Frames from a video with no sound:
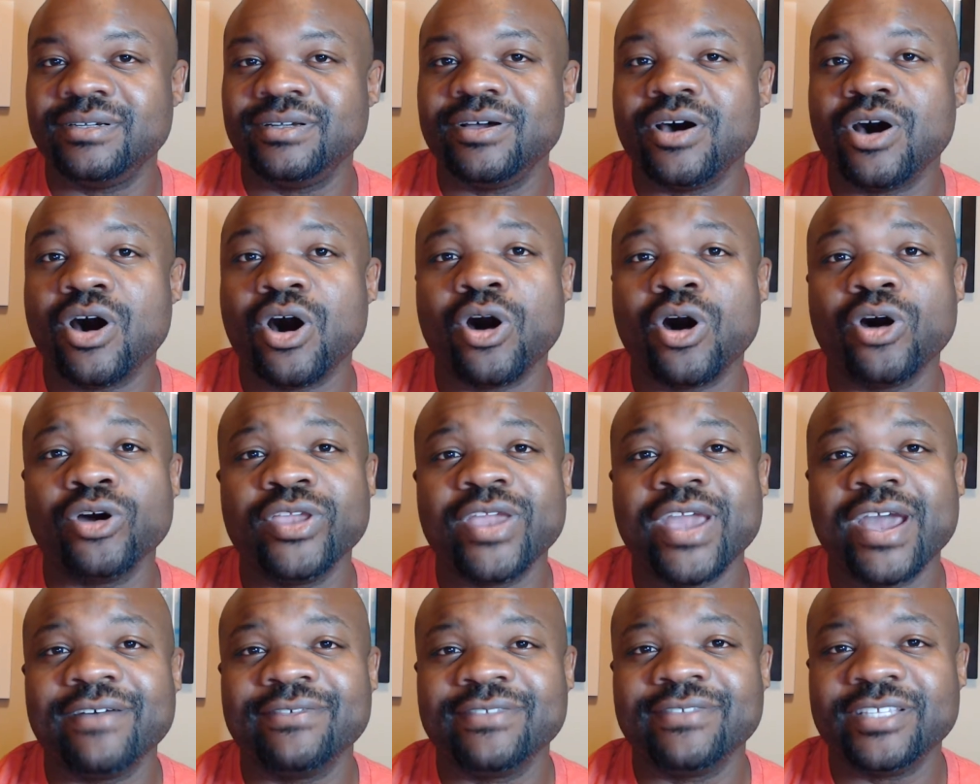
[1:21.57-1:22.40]
All you
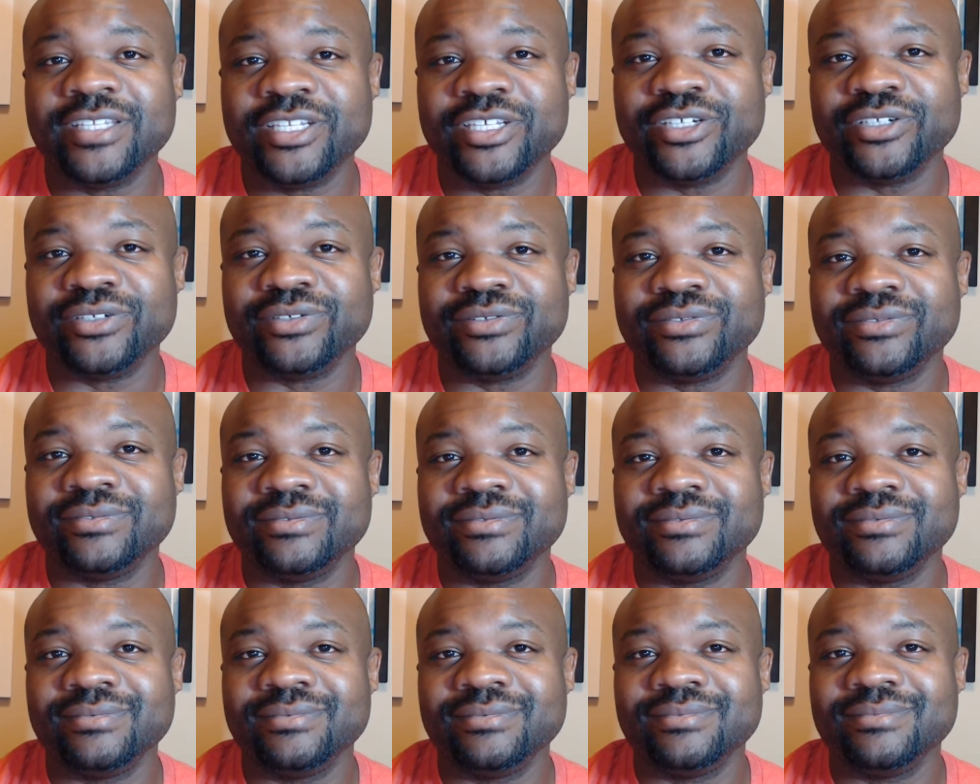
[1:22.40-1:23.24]
have to do
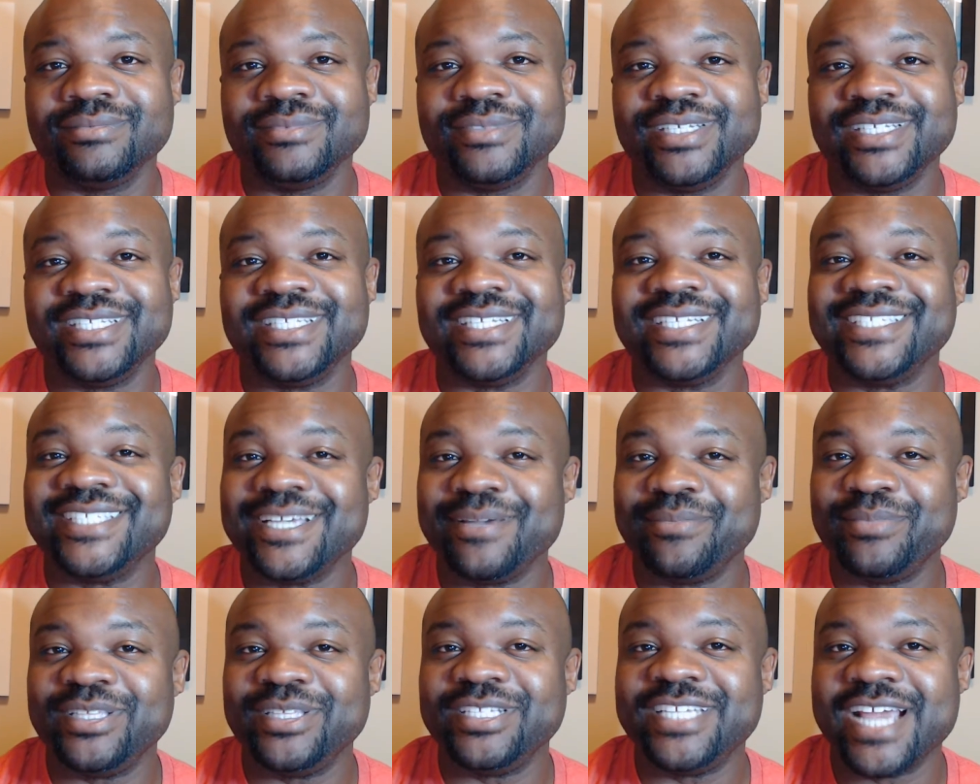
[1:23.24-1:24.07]
is accept
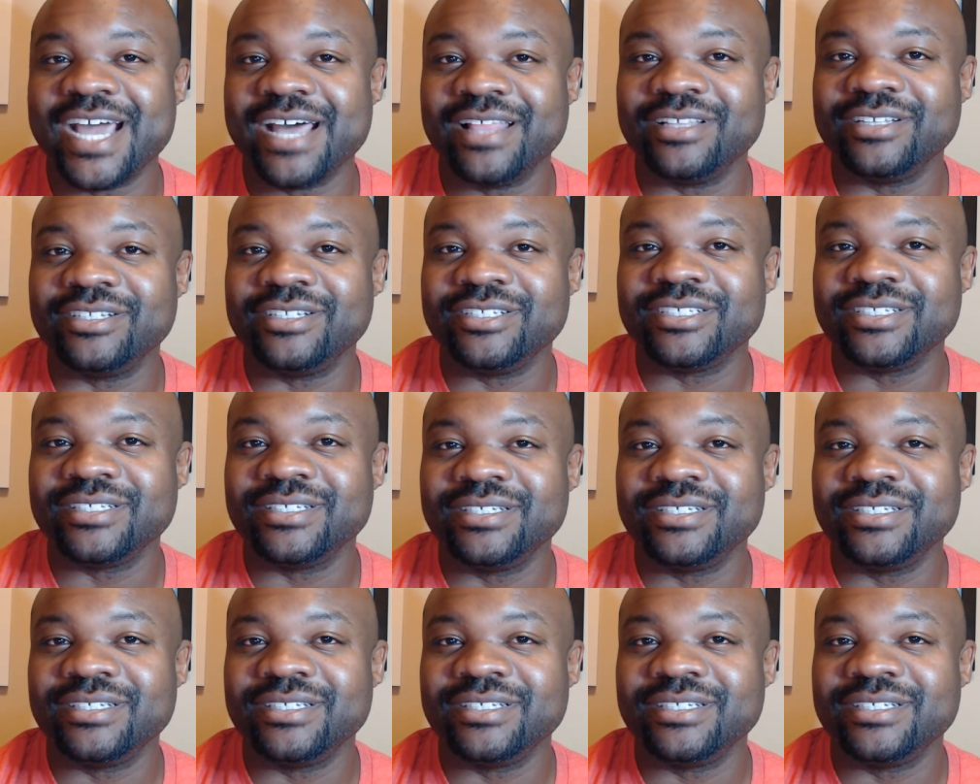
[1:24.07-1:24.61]
the challenge.